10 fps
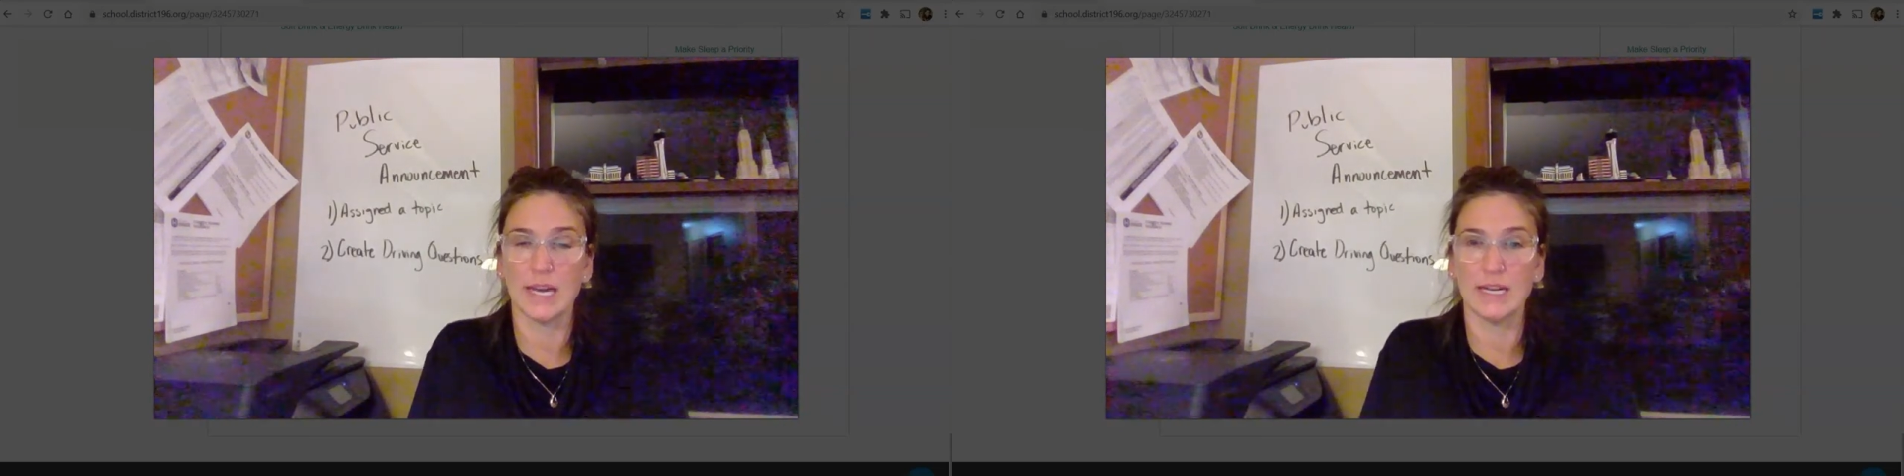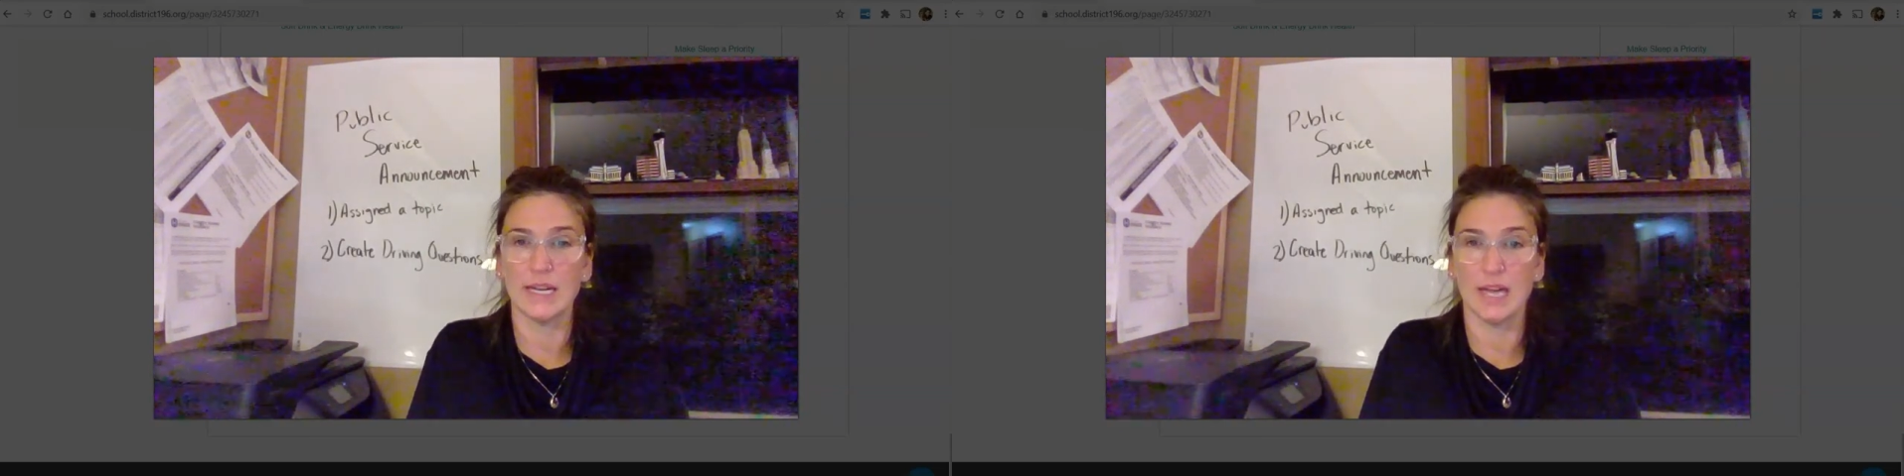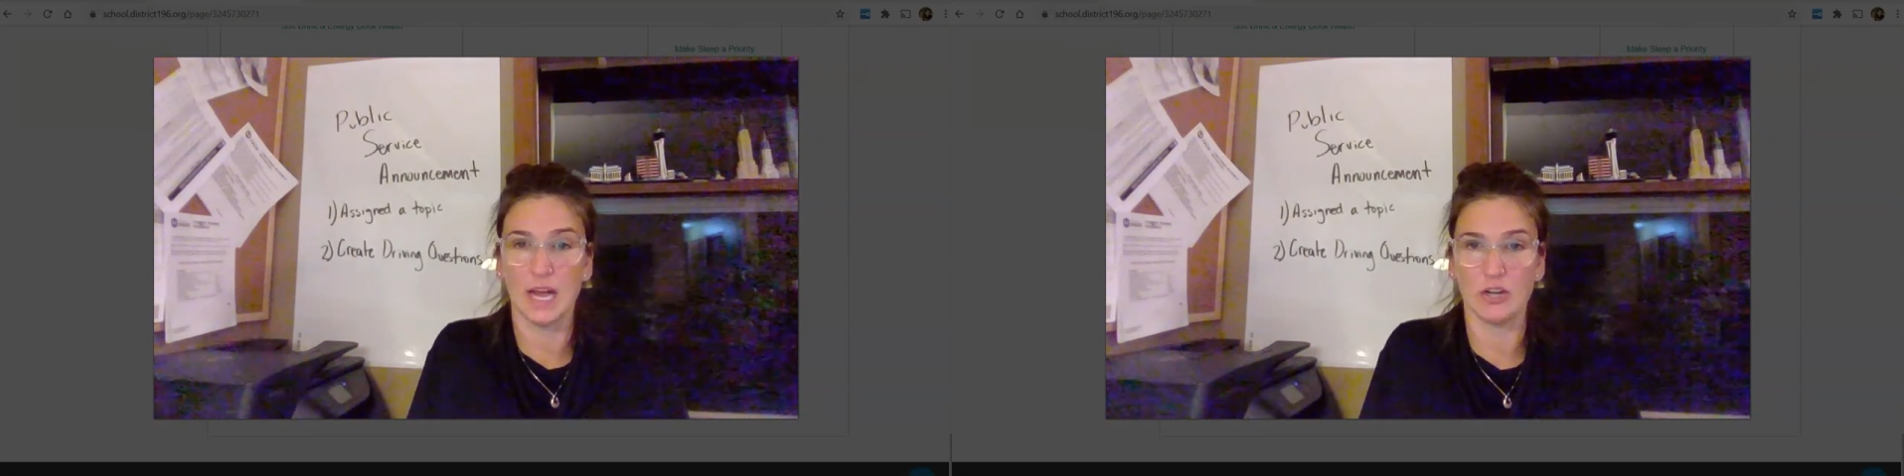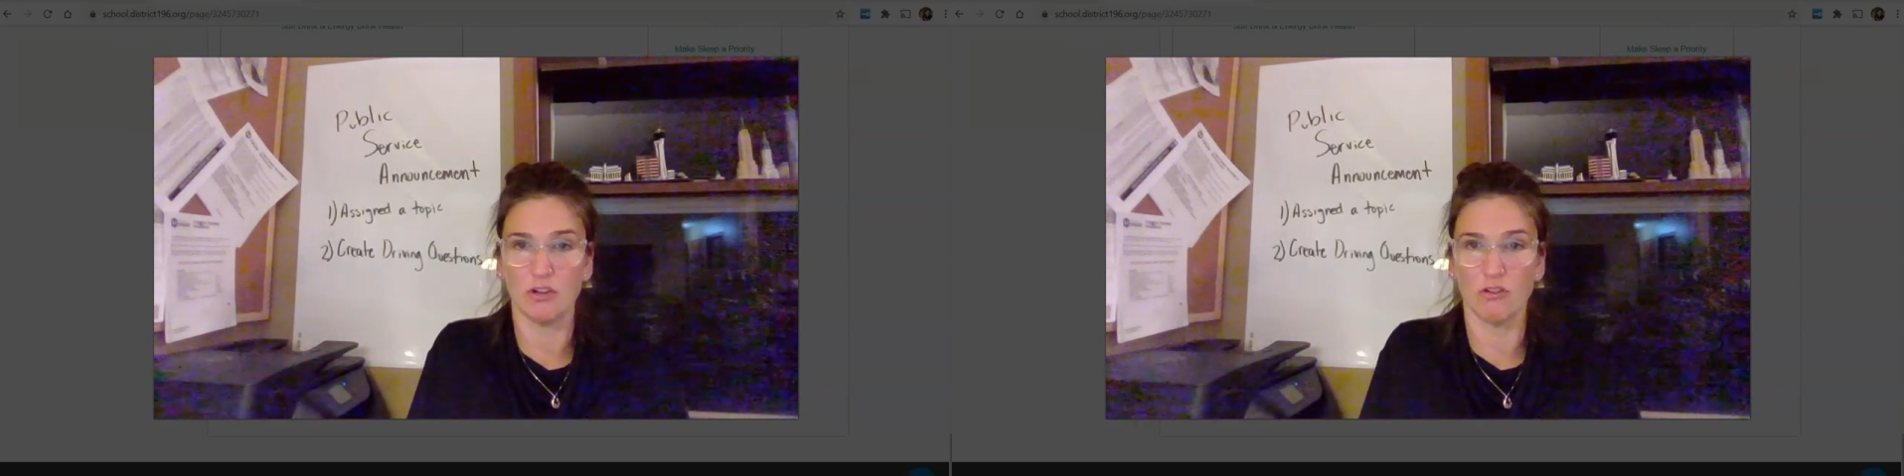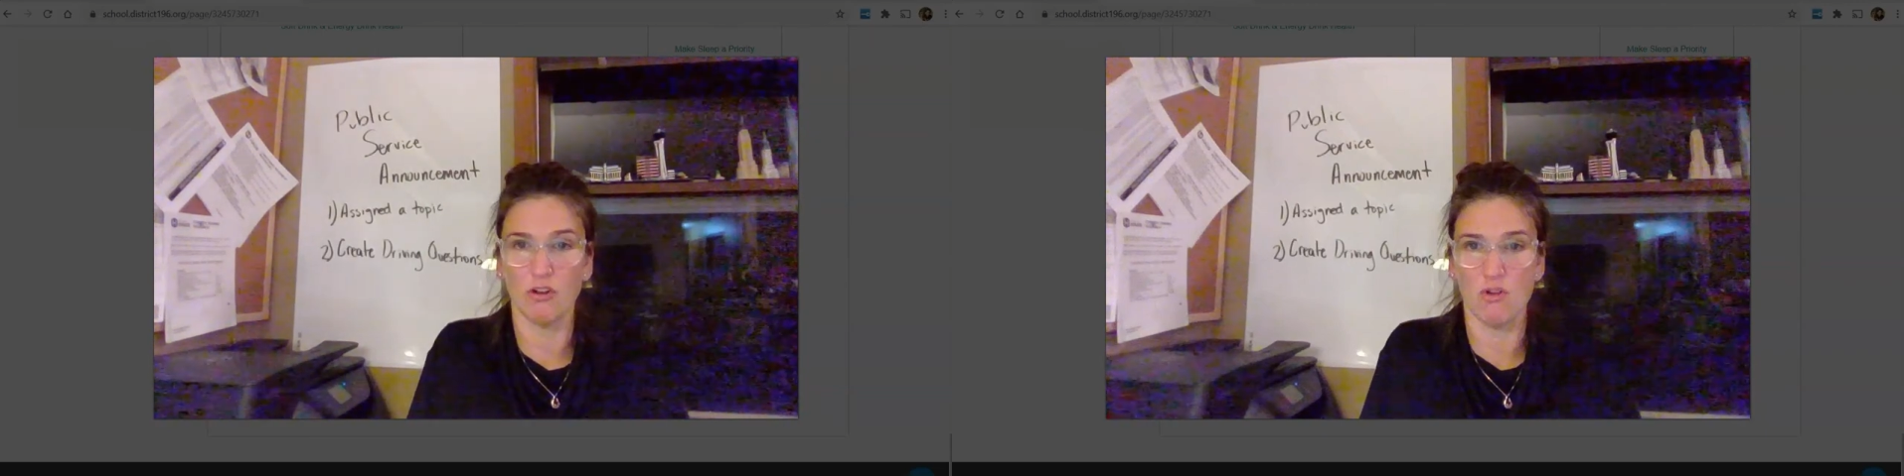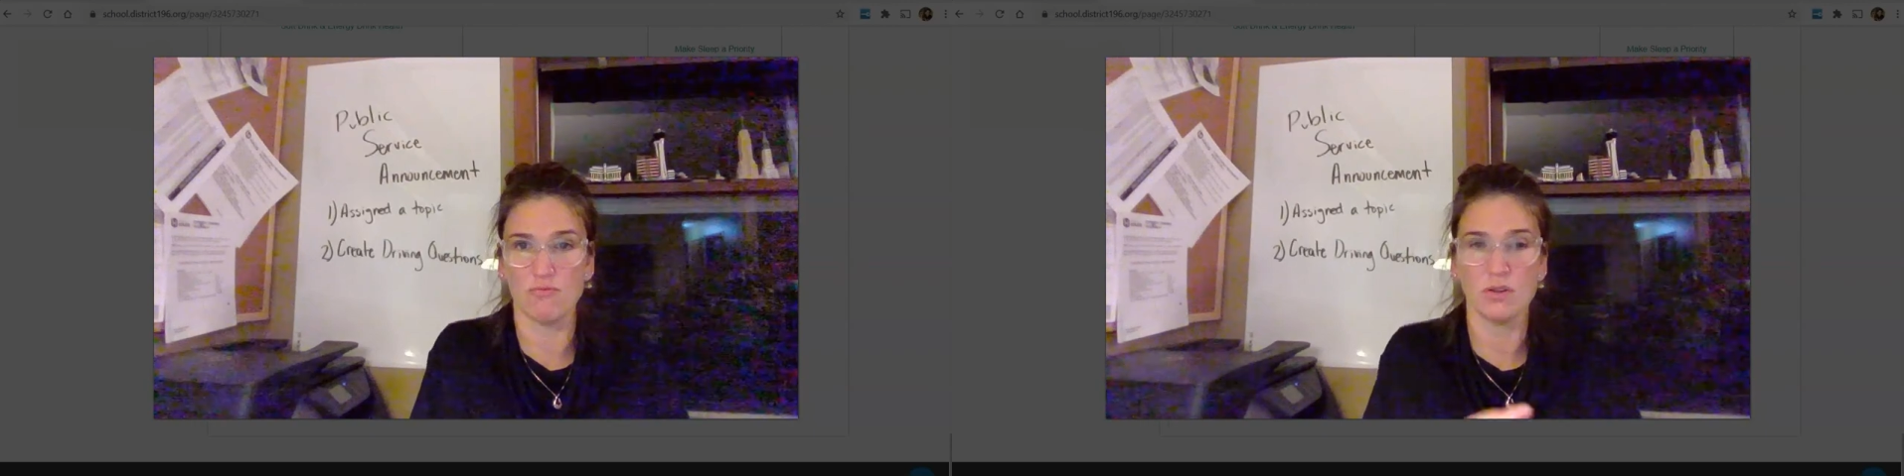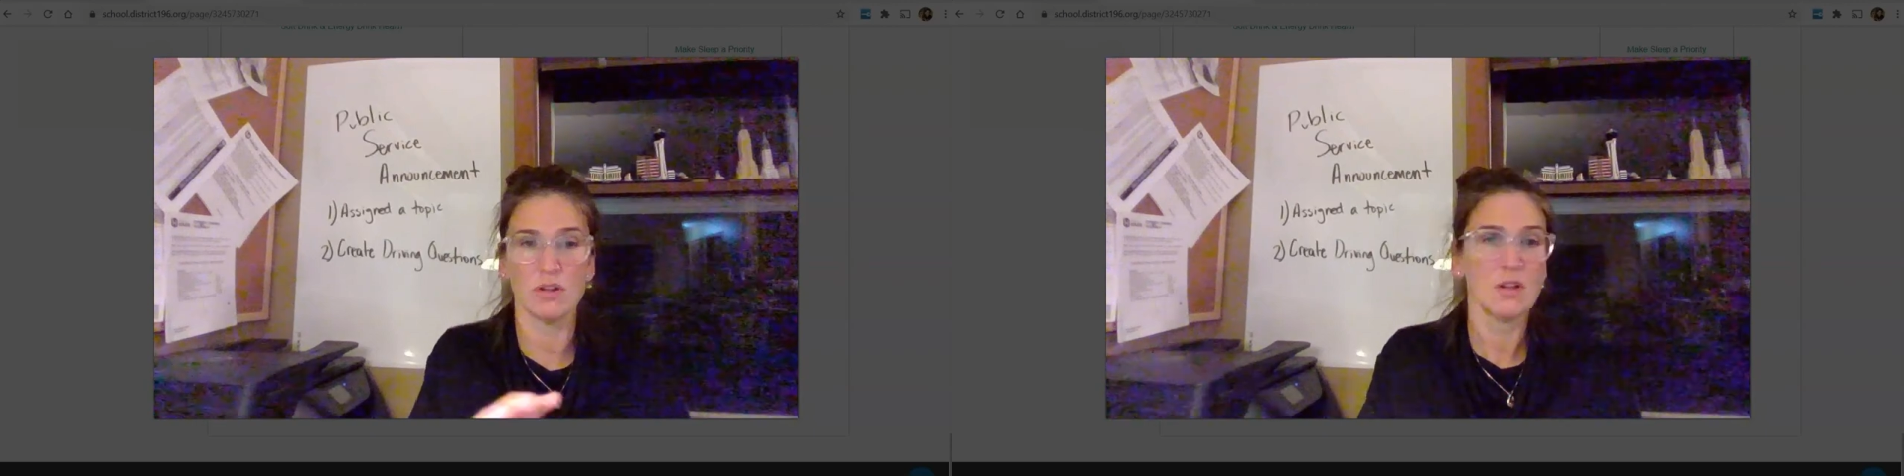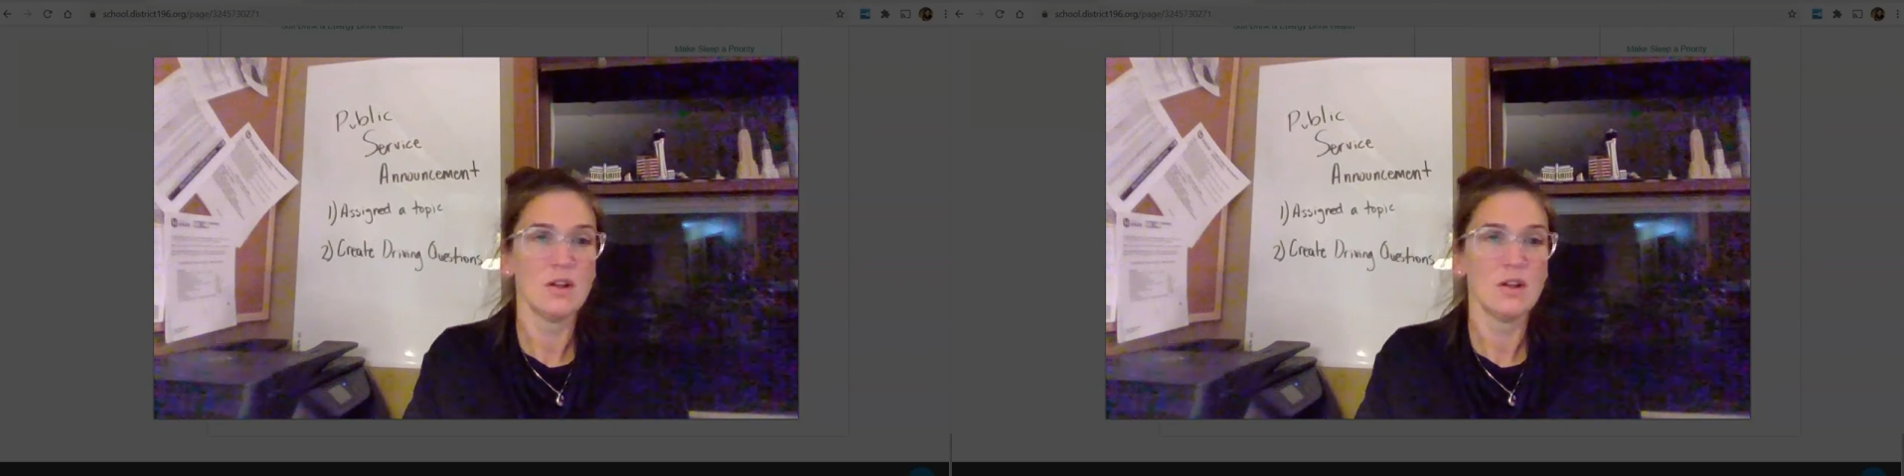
editing on your own.